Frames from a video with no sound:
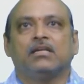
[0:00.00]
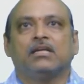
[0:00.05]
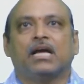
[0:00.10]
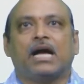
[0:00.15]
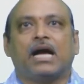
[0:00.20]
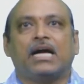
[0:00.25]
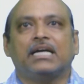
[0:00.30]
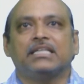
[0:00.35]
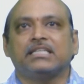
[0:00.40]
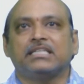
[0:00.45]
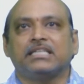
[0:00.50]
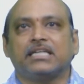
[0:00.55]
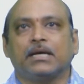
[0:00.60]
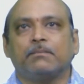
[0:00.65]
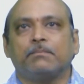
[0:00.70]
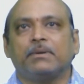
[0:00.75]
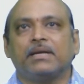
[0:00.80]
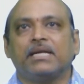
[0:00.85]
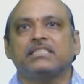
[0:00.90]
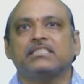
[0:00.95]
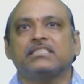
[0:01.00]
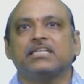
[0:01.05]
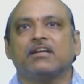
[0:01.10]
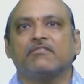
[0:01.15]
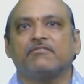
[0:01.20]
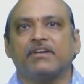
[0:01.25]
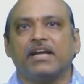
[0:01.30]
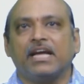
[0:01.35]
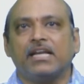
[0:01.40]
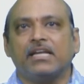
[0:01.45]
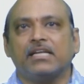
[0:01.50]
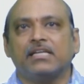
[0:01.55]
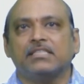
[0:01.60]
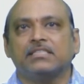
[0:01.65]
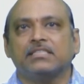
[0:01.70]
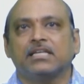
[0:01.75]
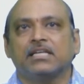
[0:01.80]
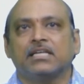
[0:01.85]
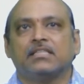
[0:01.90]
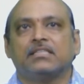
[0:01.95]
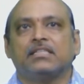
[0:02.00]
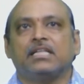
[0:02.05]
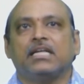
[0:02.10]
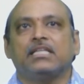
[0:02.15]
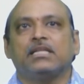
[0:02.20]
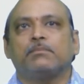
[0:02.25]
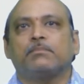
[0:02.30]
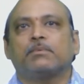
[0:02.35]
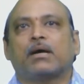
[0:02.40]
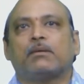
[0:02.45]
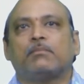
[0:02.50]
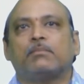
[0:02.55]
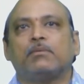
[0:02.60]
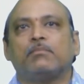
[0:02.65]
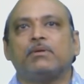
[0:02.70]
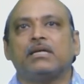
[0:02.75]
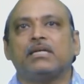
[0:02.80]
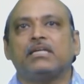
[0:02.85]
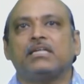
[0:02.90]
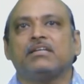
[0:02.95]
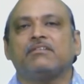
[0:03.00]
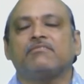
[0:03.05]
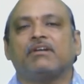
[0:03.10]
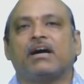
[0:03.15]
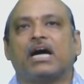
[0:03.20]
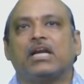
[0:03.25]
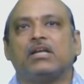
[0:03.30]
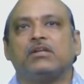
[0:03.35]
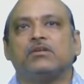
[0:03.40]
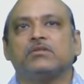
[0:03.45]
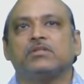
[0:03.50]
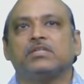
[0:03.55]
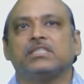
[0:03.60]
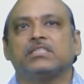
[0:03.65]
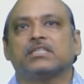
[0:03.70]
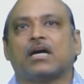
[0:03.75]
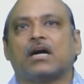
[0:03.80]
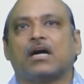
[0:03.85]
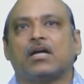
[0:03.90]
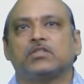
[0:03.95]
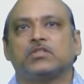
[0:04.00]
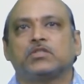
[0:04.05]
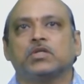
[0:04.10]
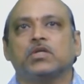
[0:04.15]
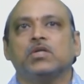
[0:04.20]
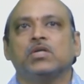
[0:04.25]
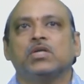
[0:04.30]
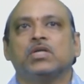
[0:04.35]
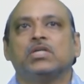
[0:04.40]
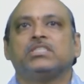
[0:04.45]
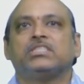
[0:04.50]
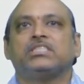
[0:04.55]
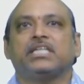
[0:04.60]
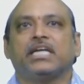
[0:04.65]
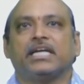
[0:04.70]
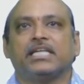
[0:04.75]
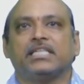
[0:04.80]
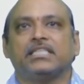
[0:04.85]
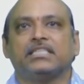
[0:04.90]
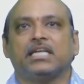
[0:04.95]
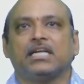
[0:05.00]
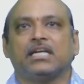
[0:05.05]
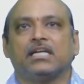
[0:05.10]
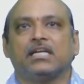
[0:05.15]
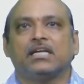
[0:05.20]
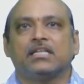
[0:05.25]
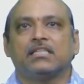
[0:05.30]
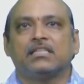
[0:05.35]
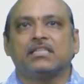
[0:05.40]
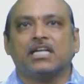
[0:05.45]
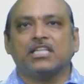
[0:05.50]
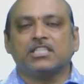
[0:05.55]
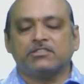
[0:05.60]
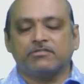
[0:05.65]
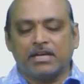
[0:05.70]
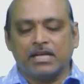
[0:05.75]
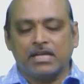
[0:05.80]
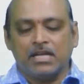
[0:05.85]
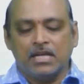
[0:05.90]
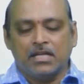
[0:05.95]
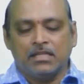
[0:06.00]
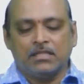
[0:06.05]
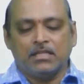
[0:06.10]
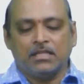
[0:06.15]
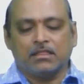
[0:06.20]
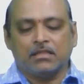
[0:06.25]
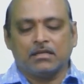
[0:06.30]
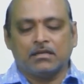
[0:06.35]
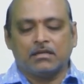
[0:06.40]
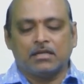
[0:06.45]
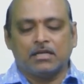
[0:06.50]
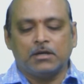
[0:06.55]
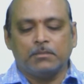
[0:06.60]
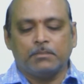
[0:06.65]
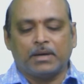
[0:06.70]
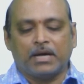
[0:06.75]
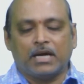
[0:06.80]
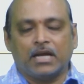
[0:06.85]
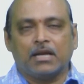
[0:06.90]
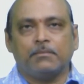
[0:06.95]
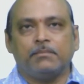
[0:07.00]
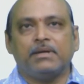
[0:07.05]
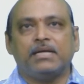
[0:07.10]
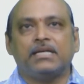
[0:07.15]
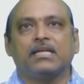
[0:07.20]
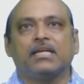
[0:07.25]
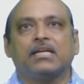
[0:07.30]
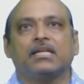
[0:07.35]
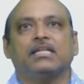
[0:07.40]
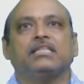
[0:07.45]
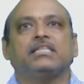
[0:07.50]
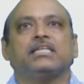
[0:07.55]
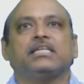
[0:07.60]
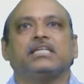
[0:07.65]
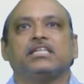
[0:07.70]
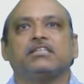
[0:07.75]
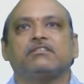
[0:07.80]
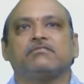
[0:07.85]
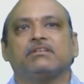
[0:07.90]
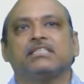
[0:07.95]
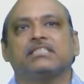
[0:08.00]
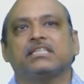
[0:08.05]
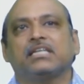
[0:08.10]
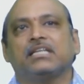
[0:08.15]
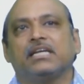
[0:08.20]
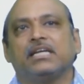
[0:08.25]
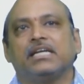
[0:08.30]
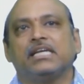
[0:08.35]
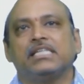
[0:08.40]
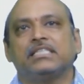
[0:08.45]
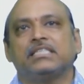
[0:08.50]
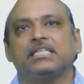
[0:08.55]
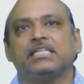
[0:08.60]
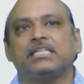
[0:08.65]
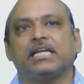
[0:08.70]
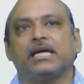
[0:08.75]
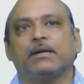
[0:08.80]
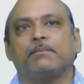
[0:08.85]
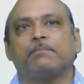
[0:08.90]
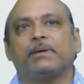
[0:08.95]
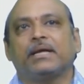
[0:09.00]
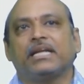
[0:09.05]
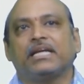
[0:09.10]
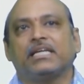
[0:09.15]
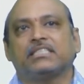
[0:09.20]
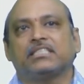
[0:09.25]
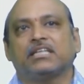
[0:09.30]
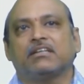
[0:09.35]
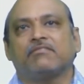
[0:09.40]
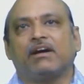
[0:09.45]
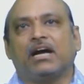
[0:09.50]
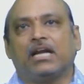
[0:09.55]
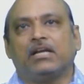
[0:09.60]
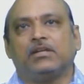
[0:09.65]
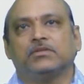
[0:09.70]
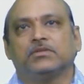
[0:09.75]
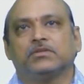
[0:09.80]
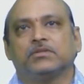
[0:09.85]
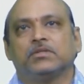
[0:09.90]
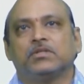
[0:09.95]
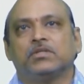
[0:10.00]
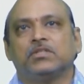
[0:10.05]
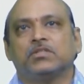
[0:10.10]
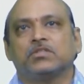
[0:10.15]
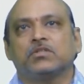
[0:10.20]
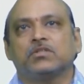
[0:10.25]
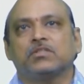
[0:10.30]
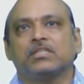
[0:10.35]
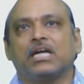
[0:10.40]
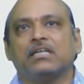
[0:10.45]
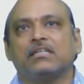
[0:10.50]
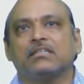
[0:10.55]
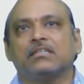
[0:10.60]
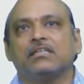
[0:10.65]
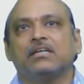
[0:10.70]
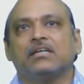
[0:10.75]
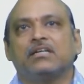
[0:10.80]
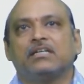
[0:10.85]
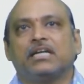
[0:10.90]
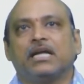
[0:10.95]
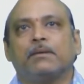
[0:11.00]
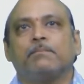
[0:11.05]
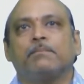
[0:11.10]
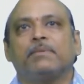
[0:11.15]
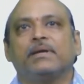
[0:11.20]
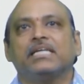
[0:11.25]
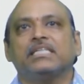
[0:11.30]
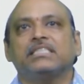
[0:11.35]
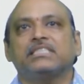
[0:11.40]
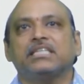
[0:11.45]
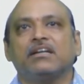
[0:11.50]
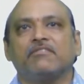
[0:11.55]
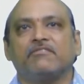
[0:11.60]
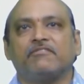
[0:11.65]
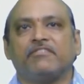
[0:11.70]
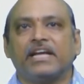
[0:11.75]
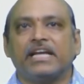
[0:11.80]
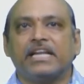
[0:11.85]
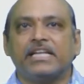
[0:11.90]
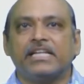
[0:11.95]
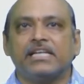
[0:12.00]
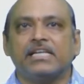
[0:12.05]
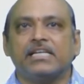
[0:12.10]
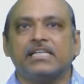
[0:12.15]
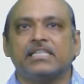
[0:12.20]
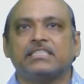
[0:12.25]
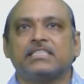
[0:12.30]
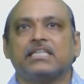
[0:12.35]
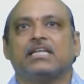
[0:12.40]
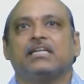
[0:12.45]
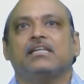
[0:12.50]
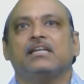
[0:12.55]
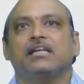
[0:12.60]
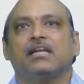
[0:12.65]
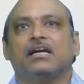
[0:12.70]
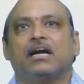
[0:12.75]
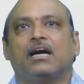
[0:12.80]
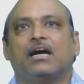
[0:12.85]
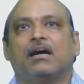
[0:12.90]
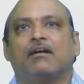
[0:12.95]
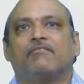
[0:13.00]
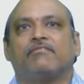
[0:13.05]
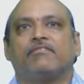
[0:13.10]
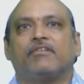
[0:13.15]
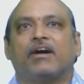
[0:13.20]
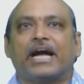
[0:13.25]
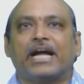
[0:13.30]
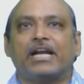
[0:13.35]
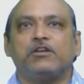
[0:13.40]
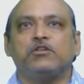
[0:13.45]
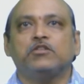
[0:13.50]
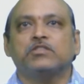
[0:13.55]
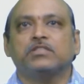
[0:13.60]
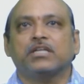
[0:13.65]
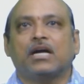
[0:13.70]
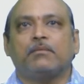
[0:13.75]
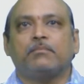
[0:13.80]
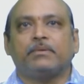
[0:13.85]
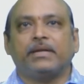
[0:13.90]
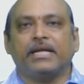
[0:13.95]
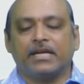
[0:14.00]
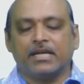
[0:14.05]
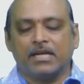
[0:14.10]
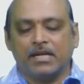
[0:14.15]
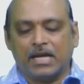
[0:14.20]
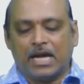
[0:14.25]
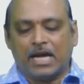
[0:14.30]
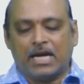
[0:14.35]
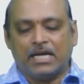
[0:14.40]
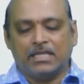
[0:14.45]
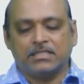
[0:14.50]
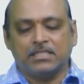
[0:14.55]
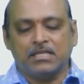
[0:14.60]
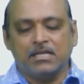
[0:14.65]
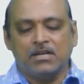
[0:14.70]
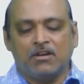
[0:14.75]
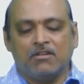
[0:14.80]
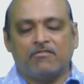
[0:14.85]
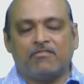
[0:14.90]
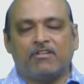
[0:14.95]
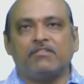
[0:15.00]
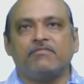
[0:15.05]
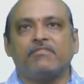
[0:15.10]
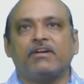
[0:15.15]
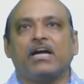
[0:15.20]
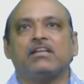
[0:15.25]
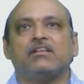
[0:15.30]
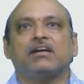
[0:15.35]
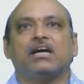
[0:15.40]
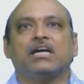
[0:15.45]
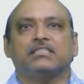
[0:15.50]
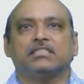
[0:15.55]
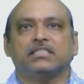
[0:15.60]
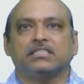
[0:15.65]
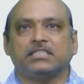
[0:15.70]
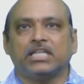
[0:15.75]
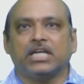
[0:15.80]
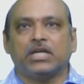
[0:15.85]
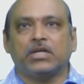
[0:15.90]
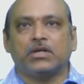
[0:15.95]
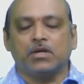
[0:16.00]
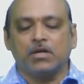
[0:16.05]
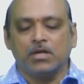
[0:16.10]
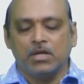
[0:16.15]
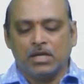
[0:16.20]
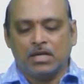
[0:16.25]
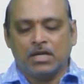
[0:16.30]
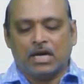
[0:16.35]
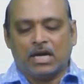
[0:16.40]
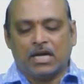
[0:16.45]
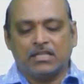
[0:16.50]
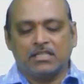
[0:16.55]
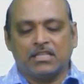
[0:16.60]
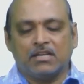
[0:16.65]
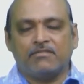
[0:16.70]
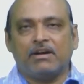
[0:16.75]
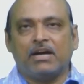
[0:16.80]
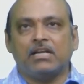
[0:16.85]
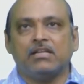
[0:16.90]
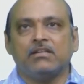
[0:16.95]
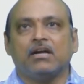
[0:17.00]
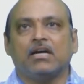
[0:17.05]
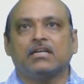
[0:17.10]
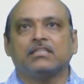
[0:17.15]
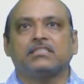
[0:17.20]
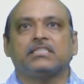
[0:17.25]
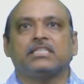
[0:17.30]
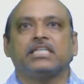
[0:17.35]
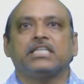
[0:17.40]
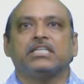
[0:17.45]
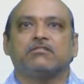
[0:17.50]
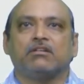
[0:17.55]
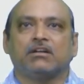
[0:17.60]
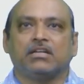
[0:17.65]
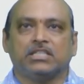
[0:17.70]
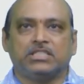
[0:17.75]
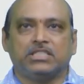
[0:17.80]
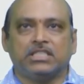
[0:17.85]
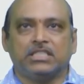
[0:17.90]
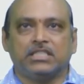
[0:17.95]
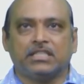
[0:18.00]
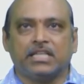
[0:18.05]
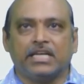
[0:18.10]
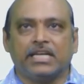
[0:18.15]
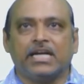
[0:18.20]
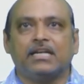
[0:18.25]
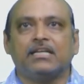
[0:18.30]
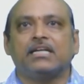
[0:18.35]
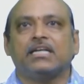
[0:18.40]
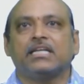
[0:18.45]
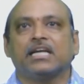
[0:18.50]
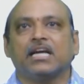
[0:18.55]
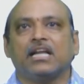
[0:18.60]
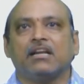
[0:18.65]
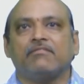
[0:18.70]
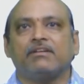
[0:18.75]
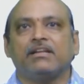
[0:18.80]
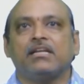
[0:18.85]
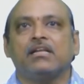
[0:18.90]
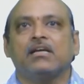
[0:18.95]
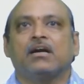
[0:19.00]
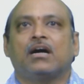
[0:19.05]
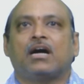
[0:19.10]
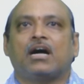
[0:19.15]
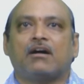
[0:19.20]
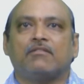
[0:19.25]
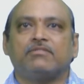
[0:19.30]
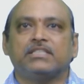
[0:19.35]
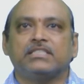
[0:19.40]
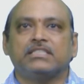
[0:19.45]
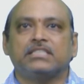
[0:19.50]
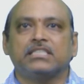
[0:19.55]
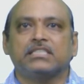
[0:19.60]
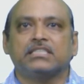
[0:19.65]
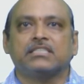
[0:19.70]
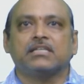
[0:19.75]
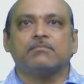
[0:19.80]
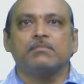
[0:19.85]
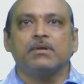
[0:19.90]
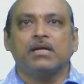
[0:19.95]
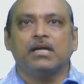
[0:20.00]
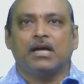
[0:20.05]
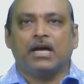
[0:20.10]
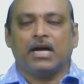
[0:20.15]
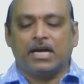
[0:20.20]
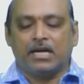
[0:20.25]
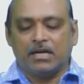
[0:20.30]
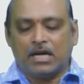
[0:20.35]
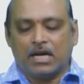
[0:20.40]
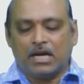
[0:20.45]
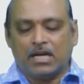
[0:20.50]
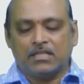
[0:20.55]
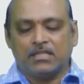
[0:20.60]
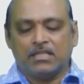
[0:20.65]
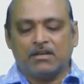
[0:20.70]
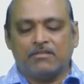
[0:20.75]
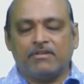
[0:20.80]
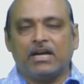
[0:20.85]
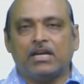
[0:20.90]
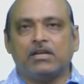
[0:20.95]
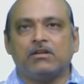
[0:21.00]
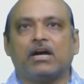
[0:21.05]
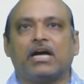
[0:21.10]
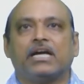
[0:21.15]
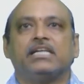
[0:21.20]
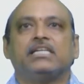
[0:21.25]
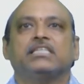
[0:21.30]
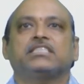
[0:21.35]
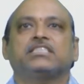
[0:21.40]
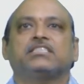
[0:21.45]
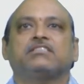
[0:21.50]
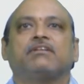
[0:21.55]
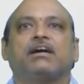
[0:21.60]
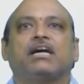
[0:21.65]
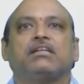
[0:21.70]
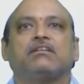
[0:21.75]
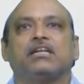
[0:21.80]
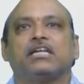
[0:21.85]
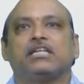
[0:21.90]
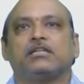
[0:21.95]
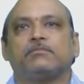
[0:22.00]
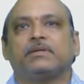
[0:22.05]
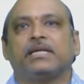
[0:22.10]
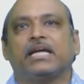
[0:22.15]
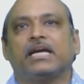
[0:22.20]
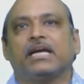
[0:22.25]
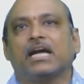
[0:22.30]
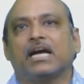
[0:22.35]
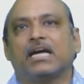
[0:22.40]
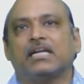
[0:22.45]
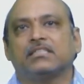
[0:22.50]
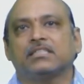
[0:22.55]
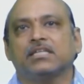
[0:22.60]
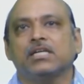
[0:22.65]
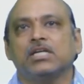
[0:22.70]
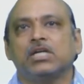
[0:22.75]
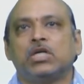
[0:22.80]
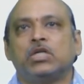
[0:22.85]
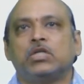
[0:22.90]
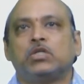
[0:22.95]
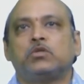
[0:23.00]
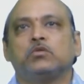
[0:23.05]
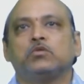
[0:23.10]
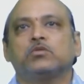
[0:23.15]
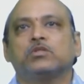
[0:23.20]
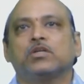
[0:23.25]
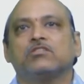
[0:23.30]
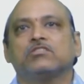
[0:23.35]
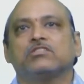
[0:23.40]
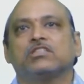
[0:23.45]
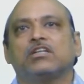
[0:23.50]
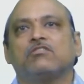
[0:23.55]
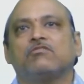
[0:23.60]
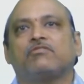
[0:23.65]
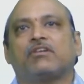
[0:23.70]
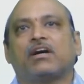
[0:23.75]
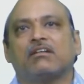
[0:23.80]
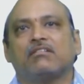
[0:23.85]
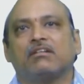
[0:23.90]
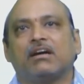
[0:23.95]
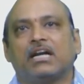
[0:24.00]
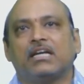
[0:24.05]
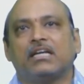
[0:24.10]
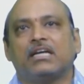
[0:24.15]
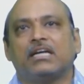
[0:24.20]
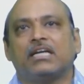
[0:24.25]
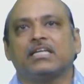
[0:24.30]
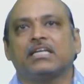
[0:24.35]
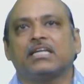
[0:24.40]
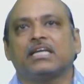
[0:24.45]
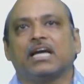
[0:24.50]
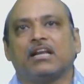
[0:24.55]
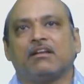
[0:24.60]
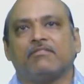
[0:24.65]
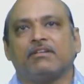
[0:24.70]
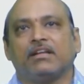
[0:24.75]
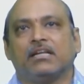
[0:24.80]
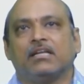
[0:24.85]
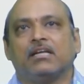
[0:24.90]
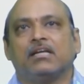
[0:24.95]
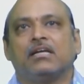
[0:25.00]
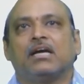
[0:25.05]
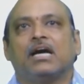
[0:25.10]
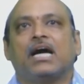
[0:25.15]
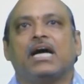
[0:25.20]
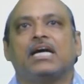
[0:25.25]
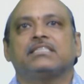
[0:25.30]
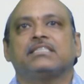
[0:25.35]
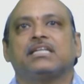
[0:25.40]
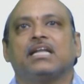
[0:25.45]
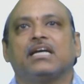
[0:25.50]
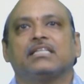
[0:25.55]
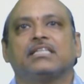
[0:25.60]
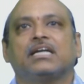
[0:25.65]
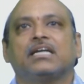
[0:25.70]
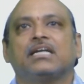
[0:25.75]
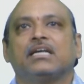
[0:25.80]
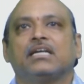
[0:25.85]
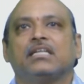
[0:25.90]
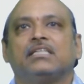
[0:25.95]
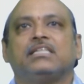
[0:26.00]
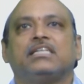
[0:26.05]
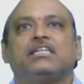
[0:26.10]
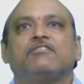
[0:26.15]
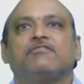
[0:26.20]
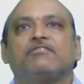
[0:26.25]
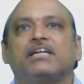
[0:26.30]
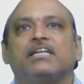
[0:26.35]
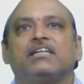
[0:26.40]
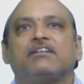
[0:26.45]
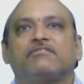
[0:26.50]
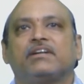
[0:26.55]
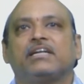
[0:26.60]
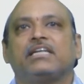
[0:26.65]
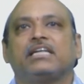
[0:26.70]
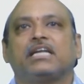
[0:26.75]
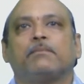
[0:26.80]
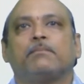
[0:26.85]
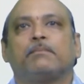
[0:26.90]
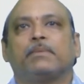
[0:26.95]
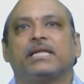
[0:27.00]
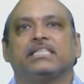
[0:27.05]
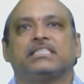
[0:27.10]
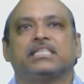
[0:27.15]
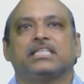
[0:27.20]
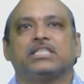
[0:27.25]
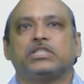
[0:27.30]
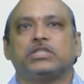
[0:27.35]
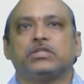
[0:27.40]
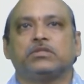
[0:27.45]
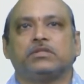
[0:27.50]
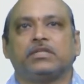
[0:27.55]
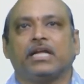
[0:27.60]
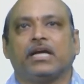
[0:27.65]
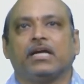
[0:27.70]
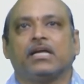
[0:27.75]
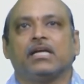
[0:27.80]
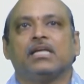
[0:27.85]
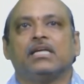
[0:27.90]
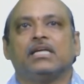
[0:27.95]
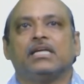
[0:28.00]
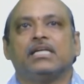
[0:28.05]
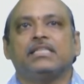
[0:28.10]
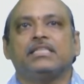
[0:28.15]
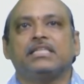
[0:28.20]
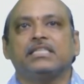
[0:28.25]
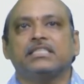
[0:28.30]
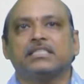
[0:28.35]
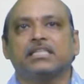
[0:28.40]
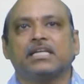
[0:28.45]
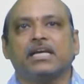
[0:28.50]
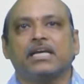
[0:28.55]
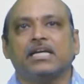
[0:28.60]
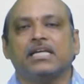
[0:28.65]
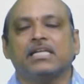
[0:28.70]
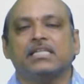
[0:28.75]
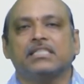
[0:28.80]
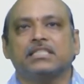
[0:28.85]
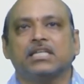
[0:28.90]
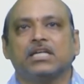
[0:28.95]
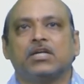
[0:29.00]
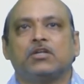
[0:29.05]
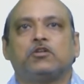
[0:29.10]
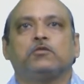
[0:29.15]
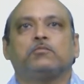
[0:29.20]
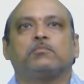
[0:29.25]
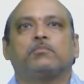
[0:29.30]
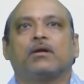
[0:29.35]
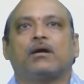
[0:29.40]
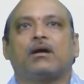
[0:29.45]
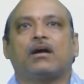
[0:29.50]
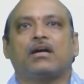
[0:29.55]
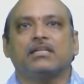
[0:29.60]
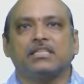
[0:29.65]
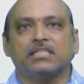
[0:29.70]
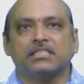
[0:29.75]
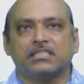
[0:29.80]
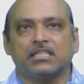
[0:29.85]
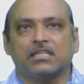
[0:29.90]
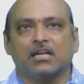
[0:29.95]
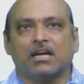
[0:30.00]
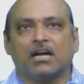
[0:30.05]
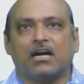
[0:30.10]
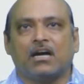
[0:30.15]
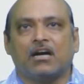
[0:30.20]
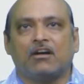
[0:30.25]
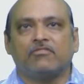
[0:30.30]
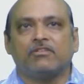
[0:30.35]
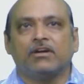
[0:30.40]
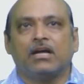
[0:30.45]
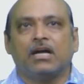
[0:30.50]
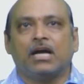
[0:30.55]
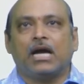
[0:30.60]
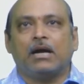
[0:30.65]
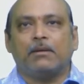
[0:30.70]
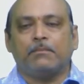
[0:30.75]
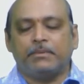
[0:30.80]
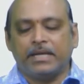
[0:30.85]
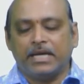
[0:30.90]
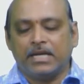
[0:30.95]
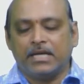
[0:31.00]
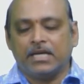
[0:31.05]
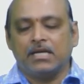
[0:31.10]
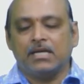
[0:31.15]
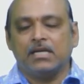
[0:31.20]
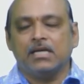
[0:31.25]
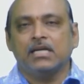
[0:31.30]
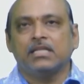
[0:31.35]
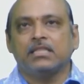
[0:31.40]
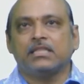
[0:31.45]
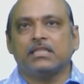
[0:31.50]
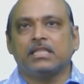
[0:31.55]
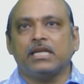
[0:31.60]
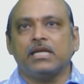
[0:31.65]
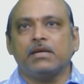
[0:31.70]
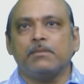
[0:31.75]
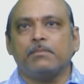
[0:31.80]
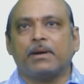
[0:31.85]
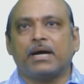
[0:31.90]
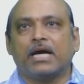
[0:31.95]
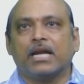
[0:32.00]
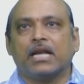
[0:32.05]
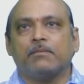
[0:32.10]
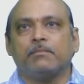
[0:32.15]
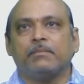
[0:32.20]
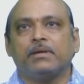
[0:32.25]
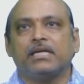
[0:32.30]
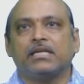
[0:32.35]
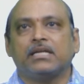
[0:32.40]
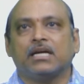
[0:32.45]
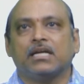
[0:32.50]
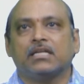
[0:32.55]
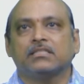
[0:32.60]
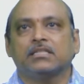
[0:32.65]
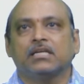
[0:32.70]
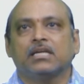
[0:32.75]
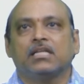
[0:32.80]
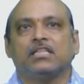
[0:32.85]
As the temperature varies, then the probability value is also changing. That's why the third parameter in the equation is the temperature value. So, that temperature variation values I am taking as one value as 0. Another value as T equal to 300 Kelvin of the system and another value, highest value, let me take as 2500 Kelvin. As like that, the different temperatures you take. In this case, to plot this graph, I am taking three parameters.